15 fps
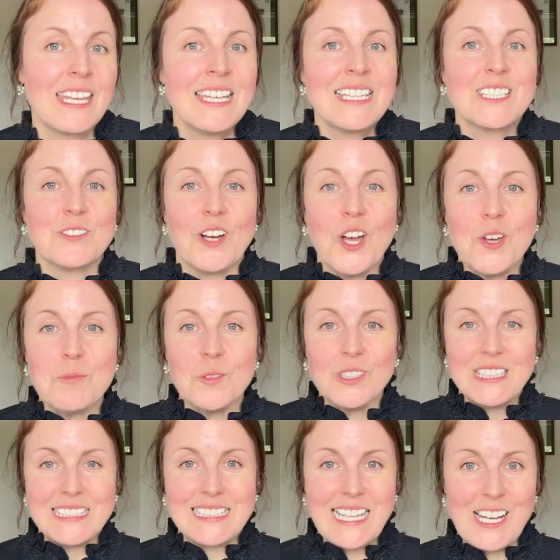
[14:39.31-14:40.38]
So I hope all
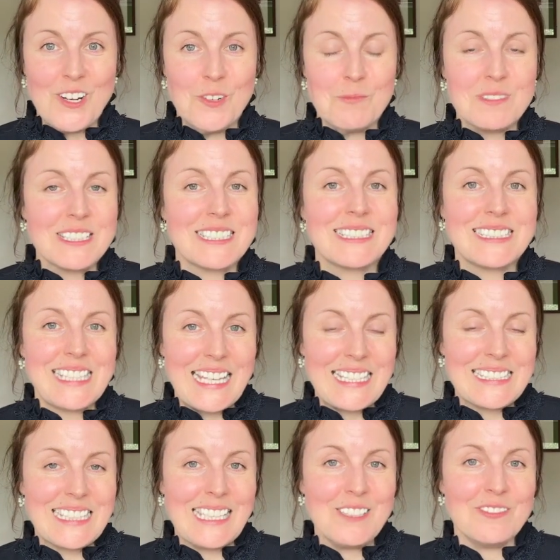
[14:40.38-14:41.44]
this helps. Stay
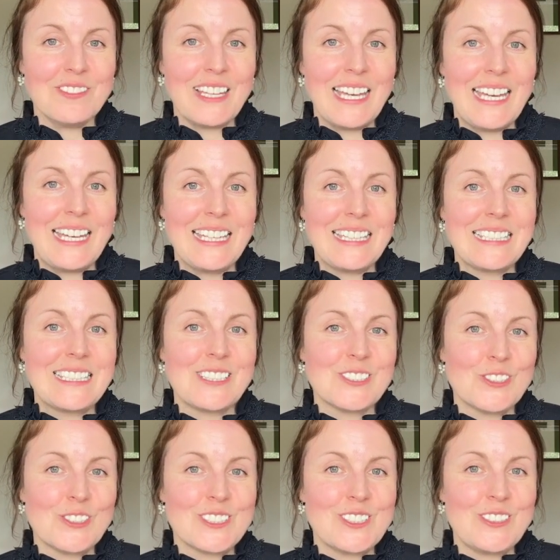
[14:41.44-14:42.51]
safe and I'll
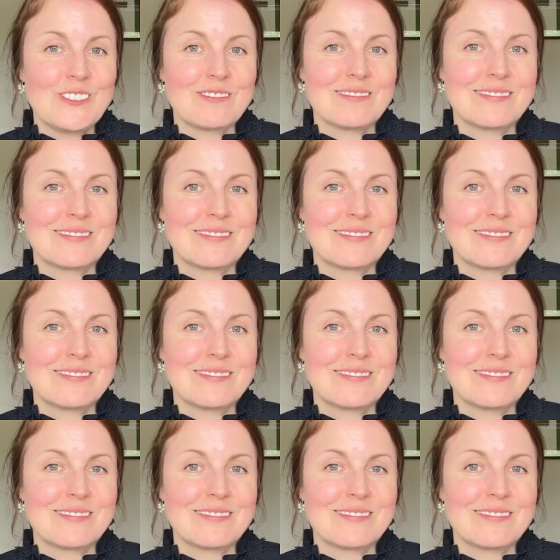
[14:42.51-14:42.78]
talk soon.